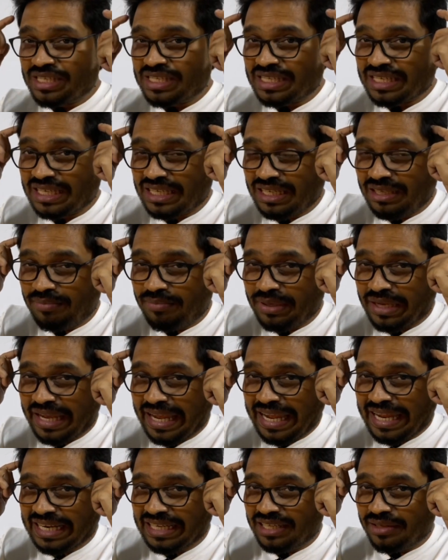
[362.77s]
keep
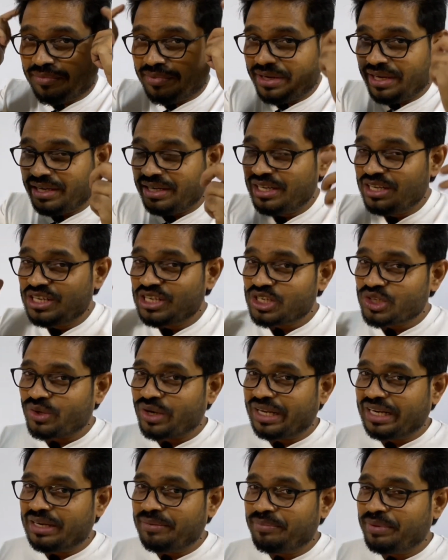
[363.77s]
in the brain. So I
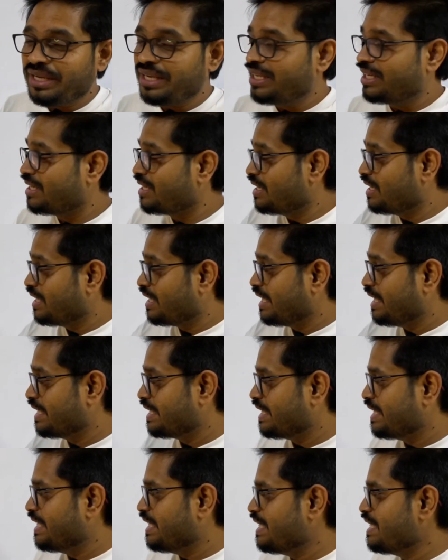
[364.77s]
repeat, it
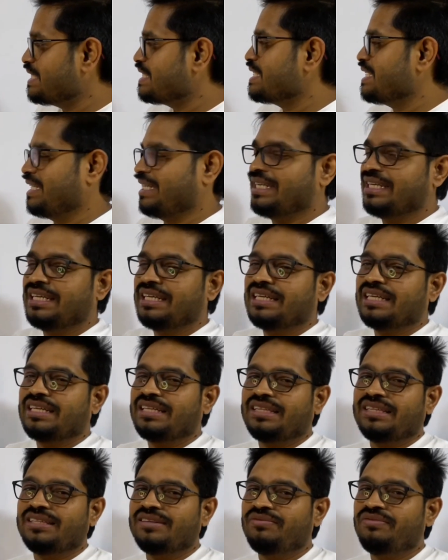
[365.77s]
is
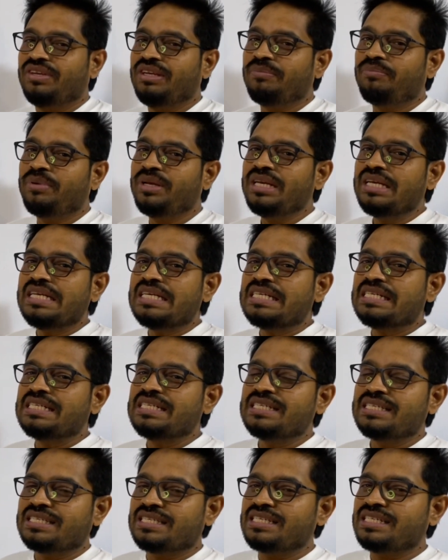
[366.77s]
the VP
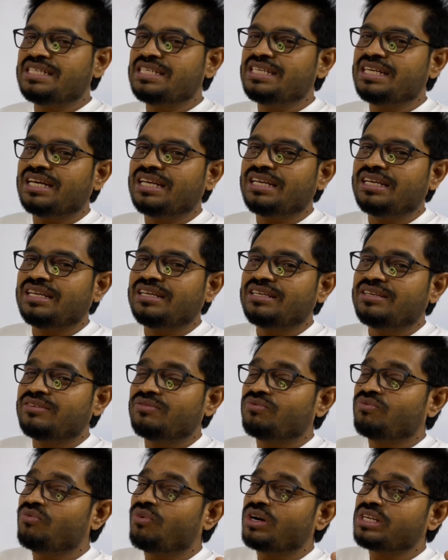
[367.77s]
sitting and
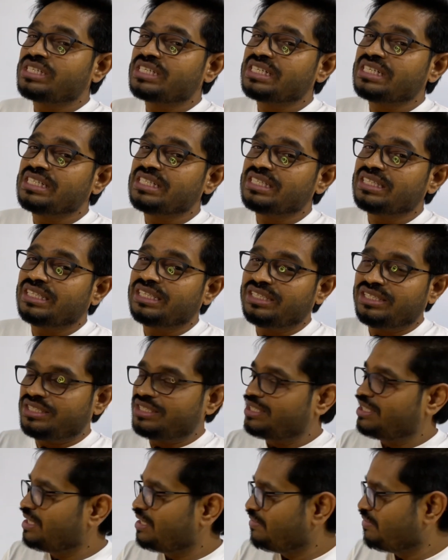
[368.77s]
watching the
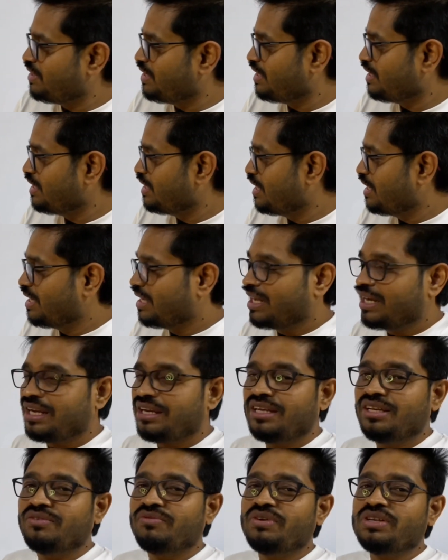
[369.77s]
TV,
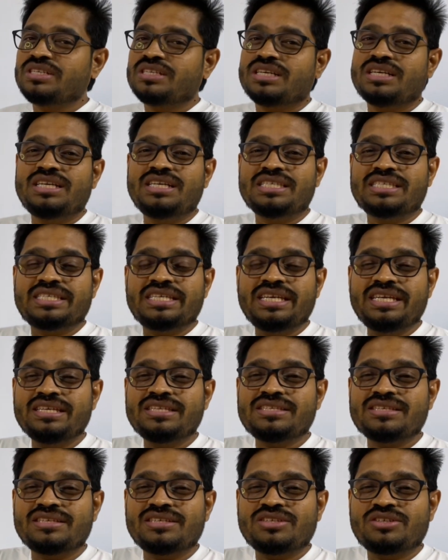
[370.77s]
in which he
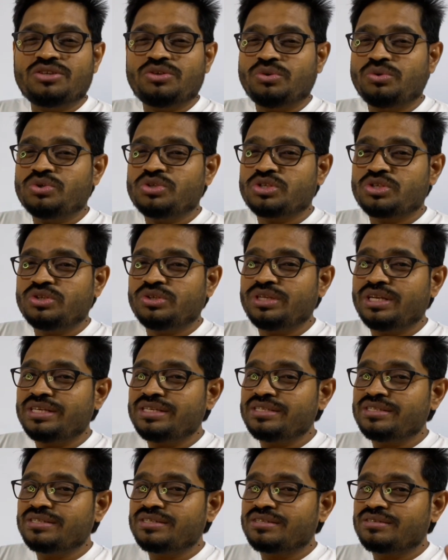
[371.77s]
sees two
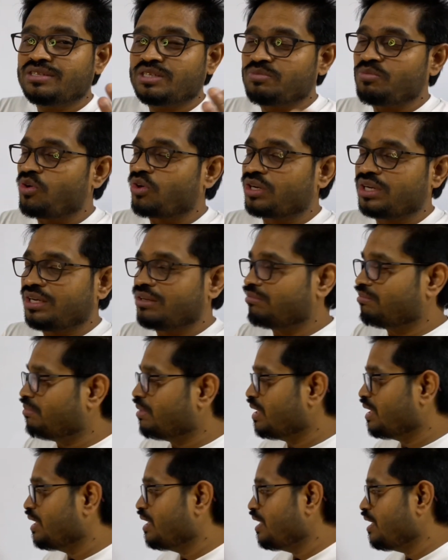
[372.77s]
students smoking
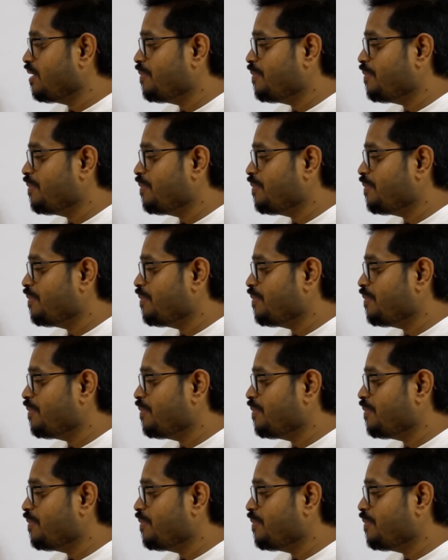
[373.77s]
bidi,